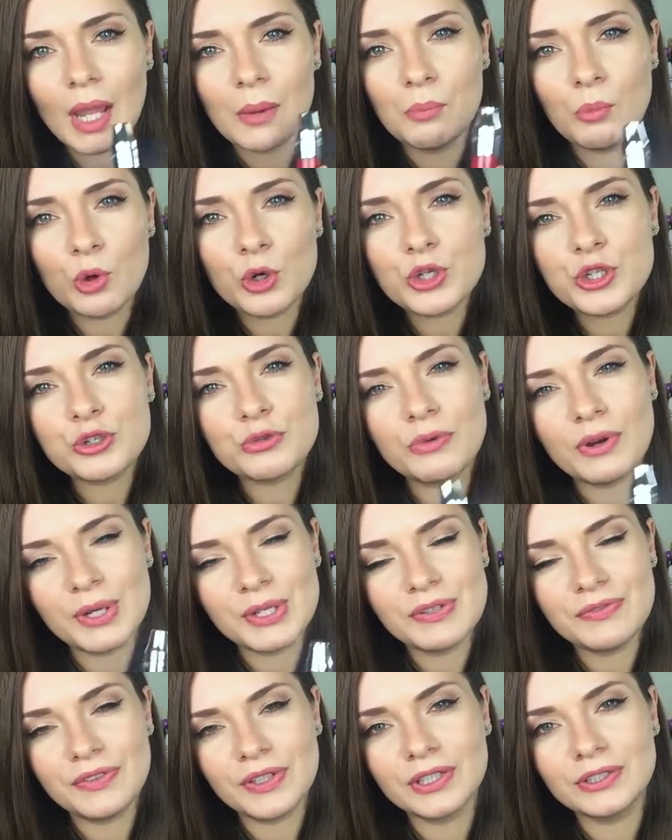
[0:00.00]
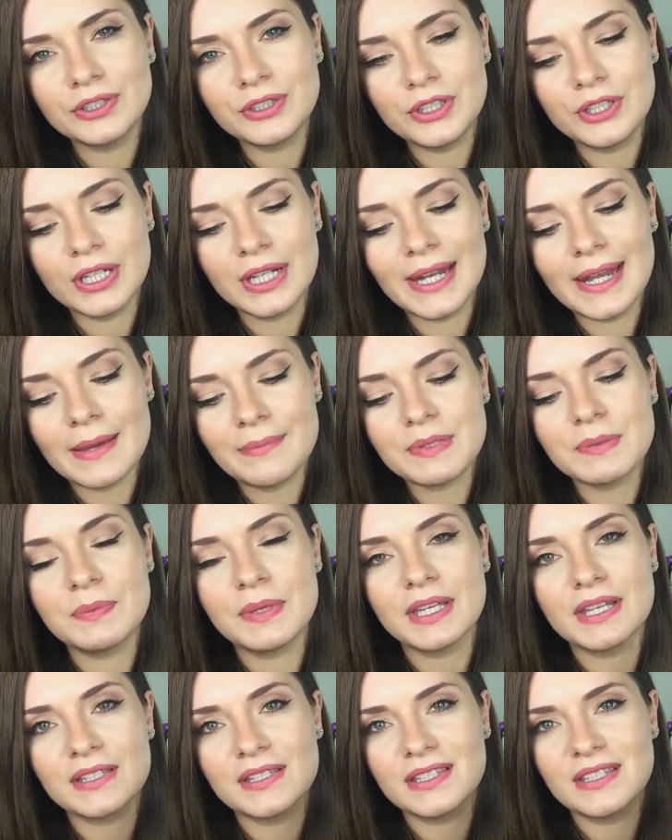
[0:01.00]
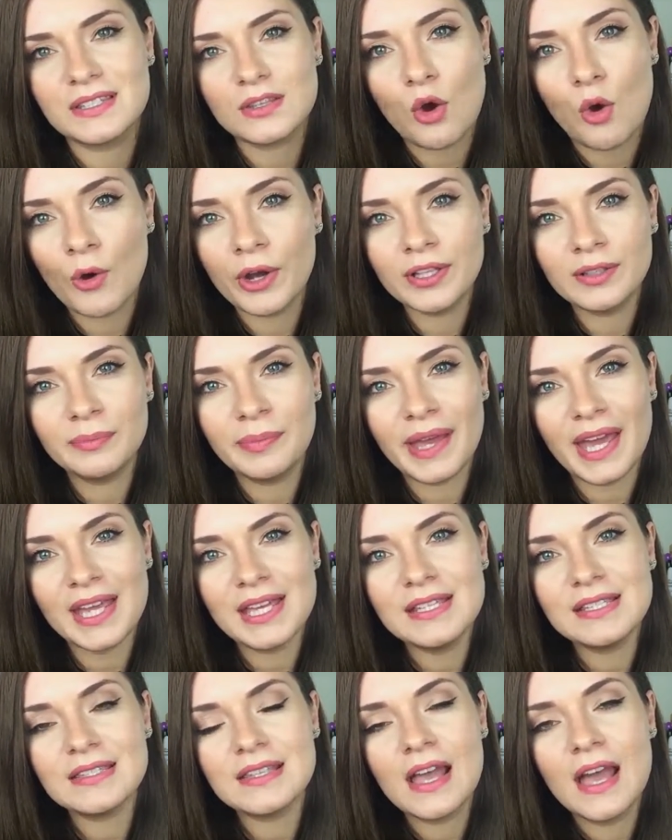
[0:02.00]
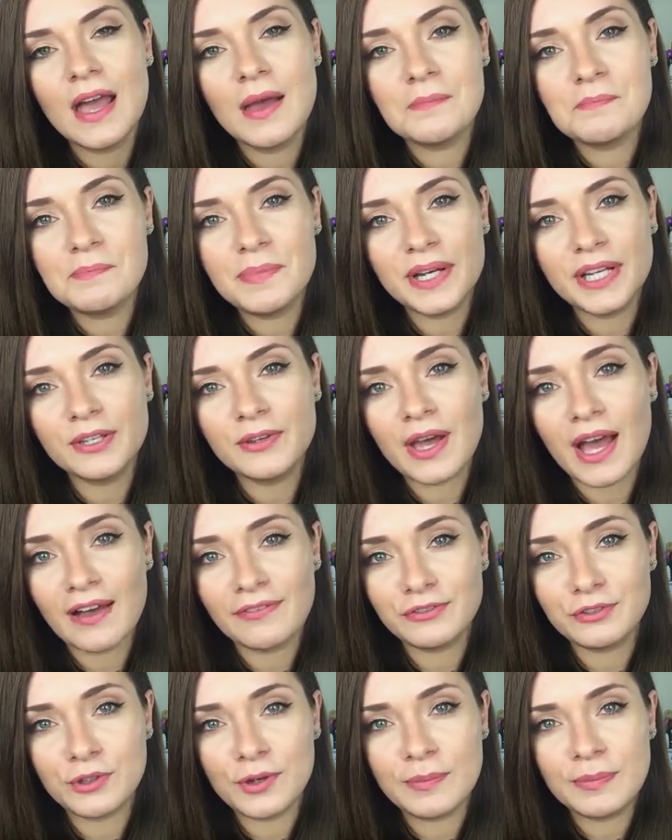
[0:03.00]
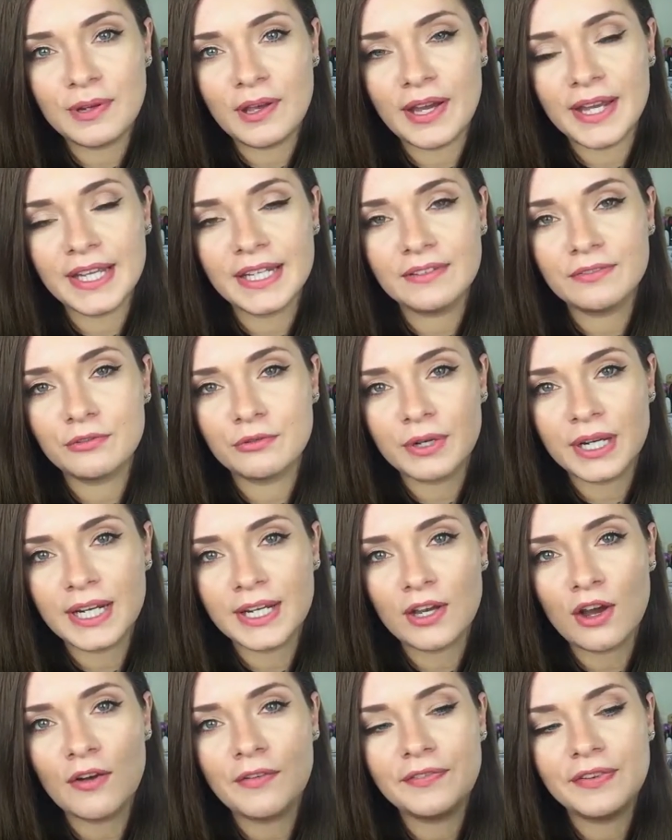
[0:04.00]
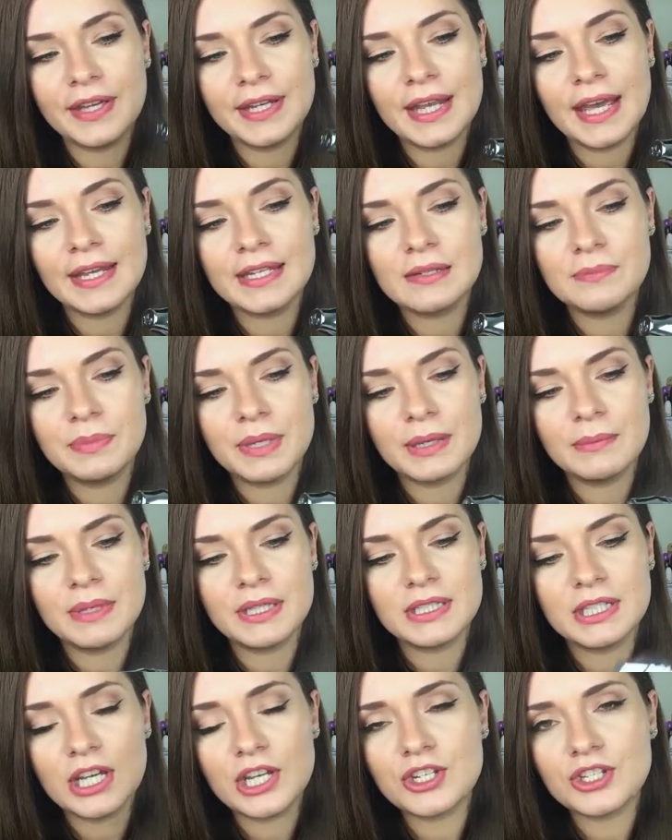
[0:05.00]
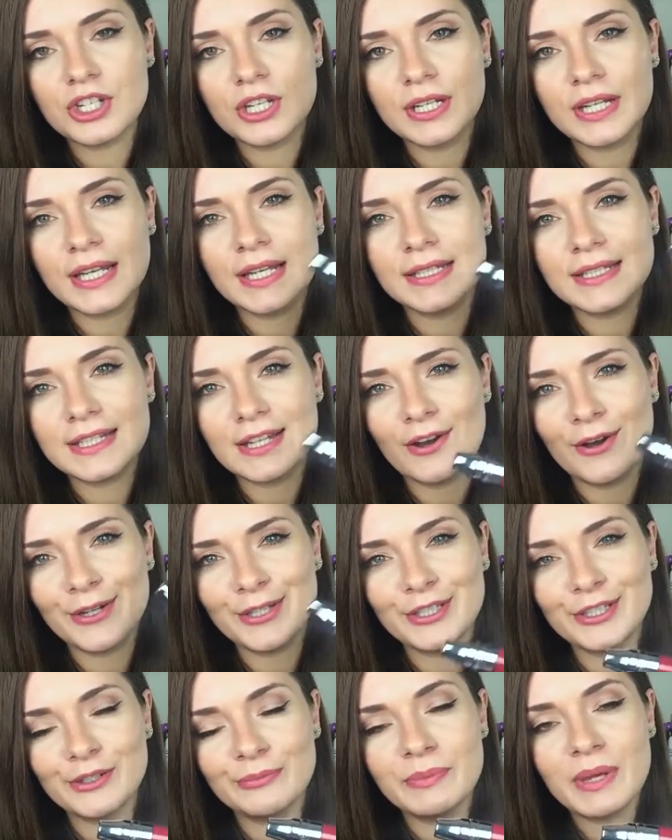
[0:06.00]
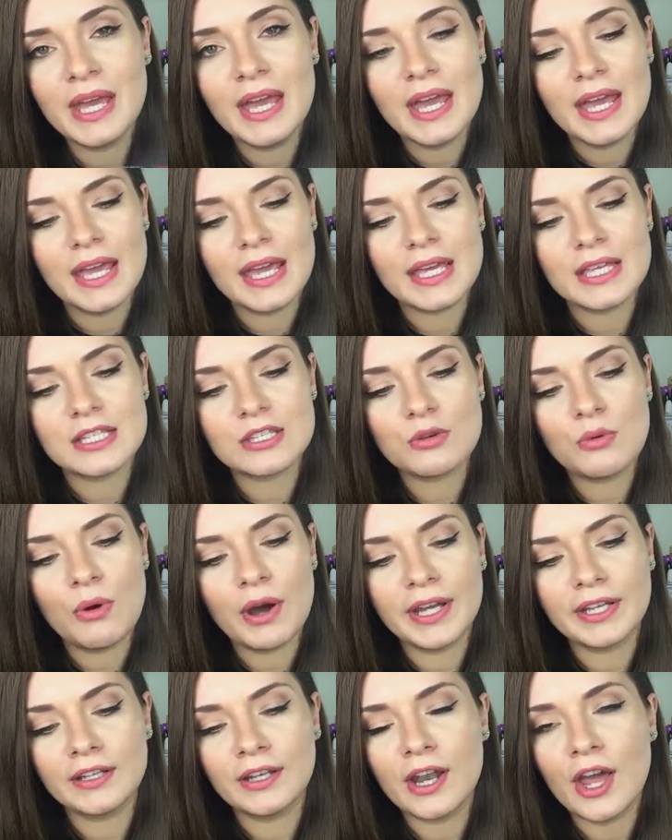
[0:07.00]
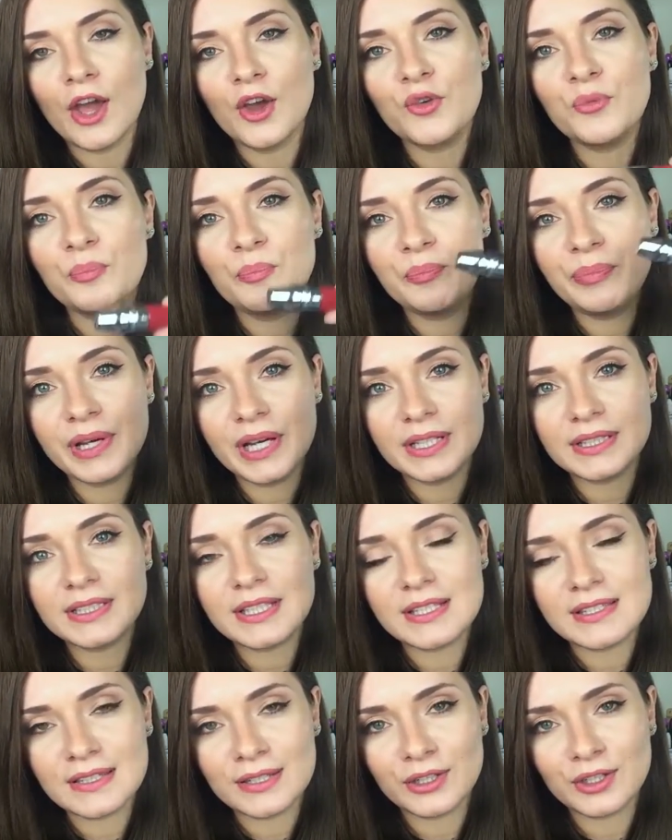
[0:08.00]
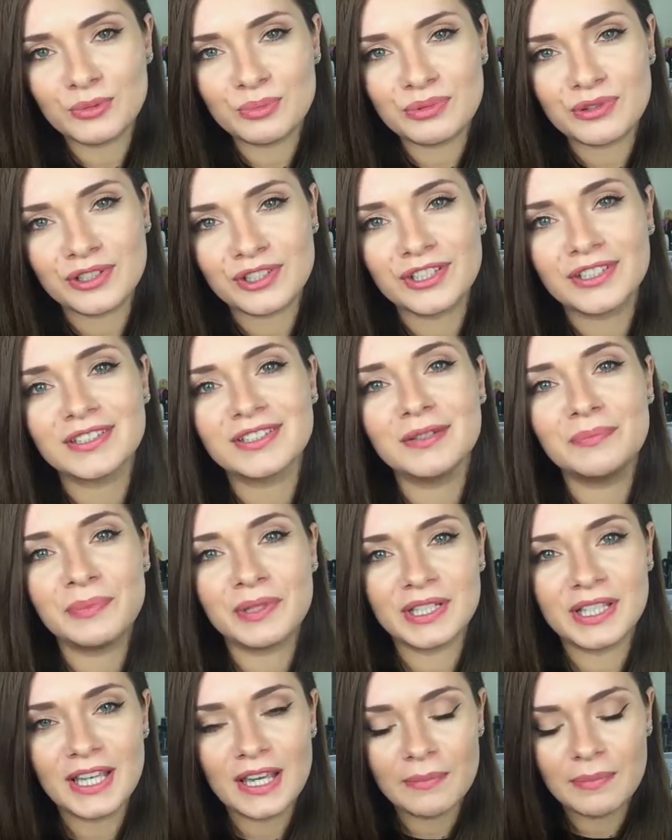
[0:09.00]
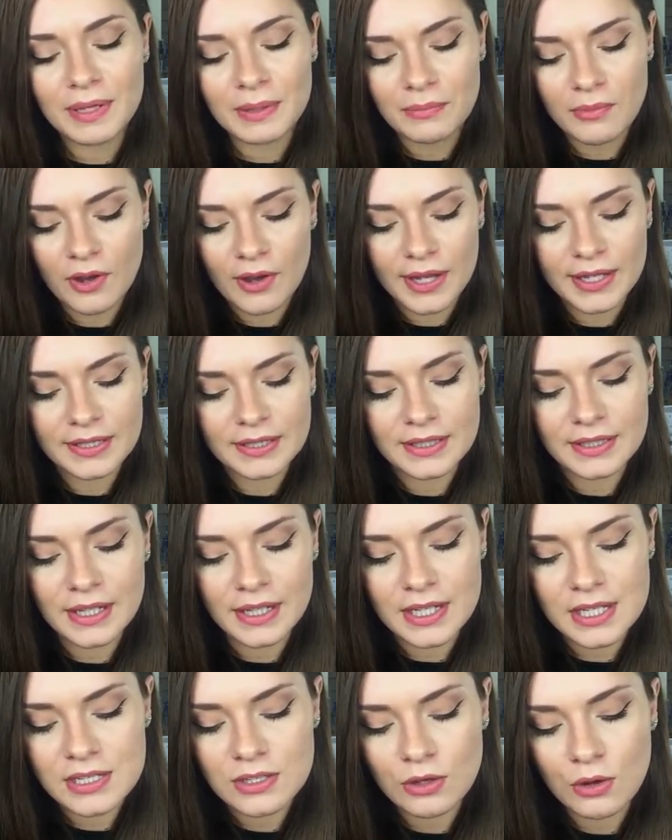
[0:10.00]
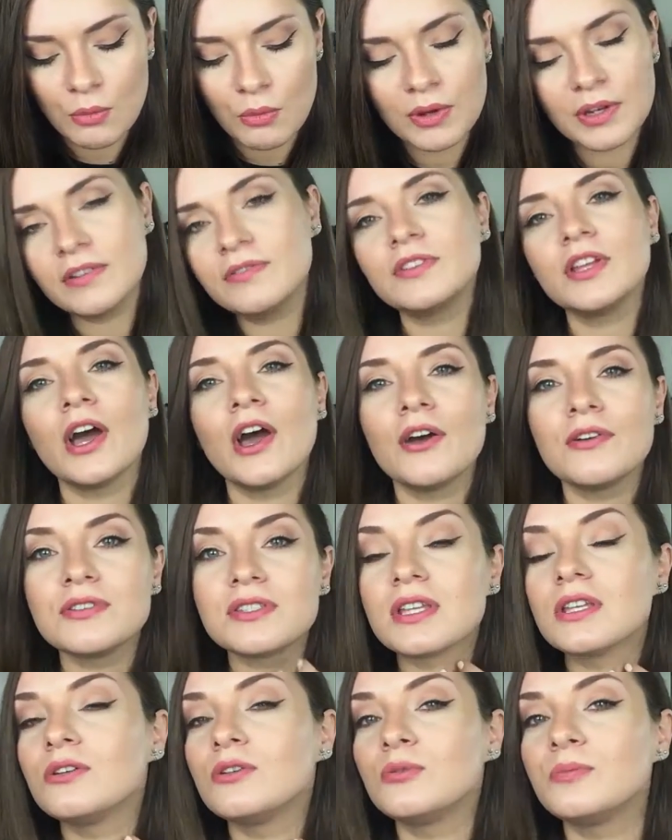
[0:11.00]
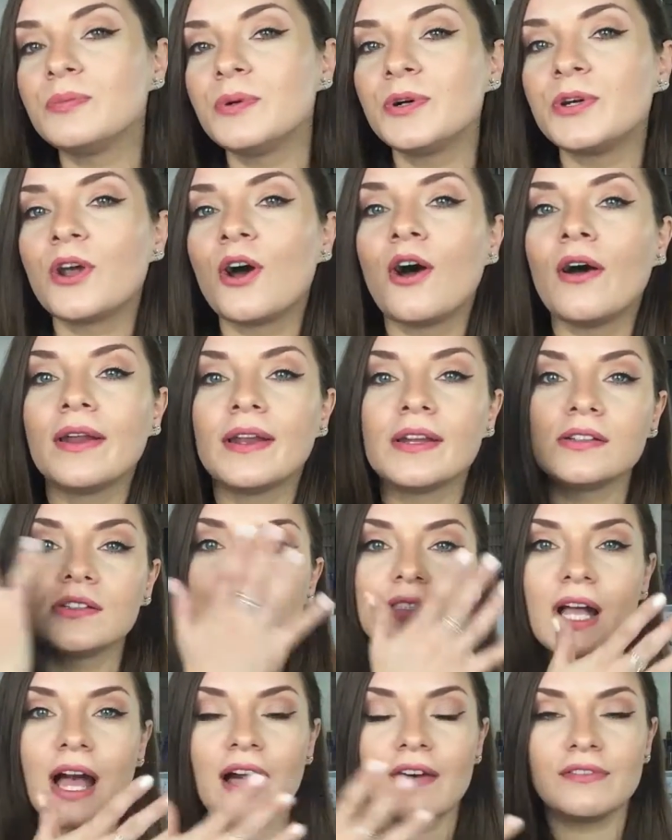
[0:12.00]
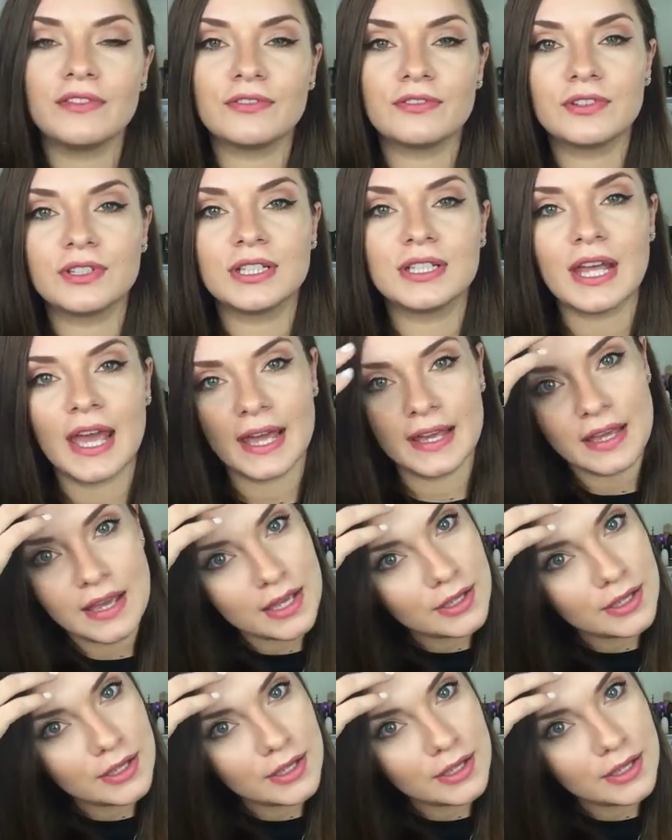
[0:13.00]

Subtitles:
moisturized feel to your lips because it's oil based, but you have to apply it really often and the pigmentation in the item is quite low, but it's a good product. But keep in mind that it's not one of those that you'll put on and you'll have it for the day.